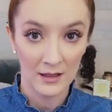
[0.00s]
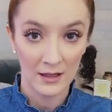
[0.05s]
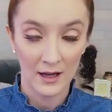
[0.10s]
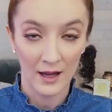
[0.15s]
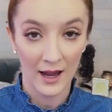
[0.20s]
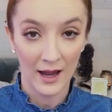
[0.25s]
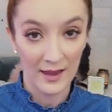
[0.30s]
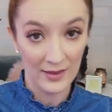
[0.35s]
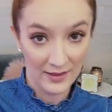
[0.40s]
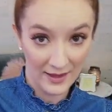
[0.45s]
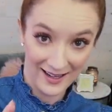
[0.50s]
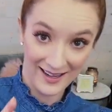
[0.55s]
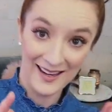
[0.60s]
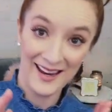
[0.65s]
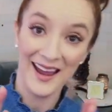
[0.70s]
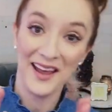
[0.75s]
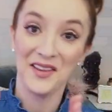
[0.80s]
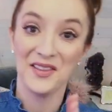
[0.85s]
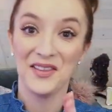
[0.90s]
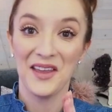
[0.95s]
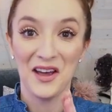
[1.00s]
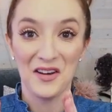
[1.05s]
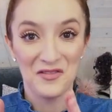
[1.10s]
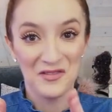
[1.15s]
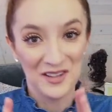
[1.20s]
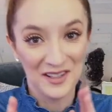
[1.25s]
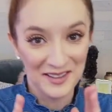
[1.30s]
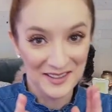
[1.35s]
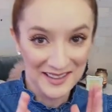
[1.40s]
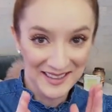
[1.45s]
And then again, that
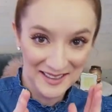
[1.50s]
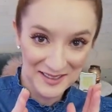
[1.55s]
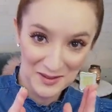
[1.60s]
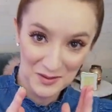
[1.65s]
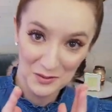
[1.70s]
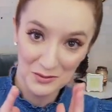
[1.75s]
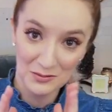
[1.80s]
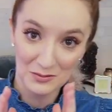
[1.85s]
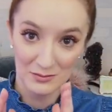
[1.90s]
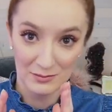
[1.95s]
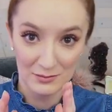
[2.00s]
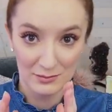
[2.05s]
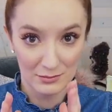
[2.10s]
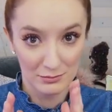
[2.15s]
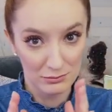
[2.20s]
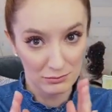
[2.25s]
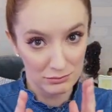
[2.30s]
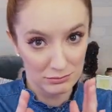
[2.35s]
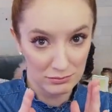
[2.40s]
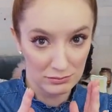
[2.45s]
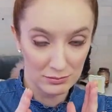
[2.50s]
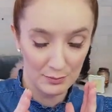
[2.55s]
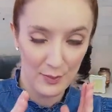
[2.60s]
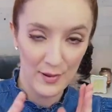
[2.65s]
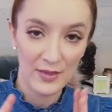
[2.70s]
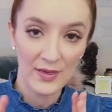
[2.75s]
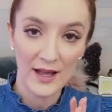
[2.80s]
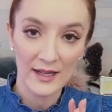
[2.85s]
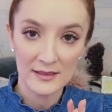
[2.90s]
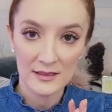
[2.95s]
feeling is, ooh.
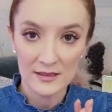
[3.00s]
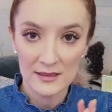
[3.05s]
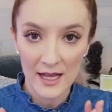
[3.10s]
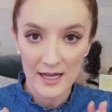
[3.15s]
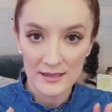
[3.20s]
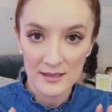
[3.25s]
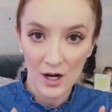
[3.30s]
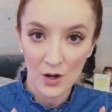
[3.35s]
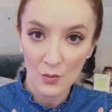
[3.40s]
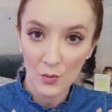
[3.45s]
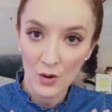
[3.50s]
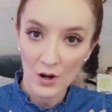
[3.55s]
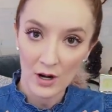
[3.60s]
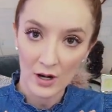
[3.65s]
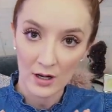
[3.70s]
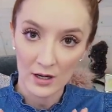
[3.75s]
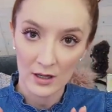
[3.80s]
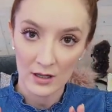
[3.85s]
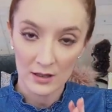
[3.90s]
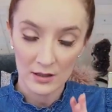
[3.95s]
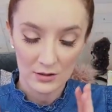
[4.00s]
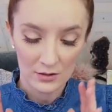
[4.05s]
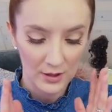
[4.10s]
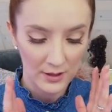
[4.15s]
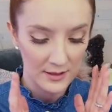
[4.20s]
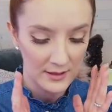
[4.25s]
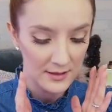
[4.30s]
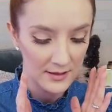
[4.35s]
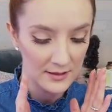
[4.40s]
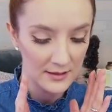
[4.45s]
But that's our work. Try
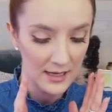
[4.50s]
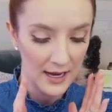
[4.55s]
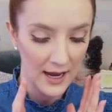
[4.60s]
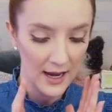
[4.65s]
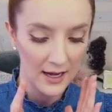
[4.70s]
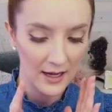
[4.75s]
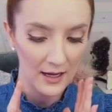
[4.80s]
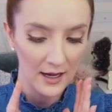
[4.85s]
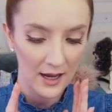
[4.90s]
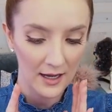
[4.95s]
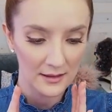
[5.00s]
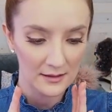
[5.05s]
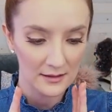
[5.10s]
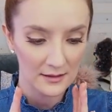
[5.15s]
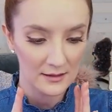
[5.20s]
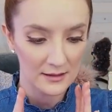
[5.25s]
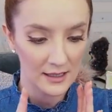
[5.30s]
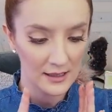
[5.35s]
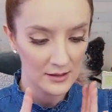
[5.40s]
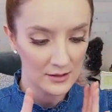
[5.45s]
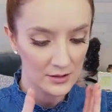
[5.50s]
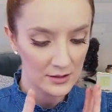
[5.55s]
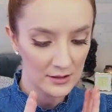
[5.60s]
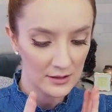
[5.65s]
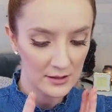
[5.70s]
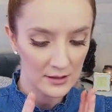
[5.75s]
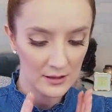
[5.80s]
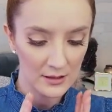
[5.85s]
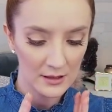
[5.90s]
to stay as centered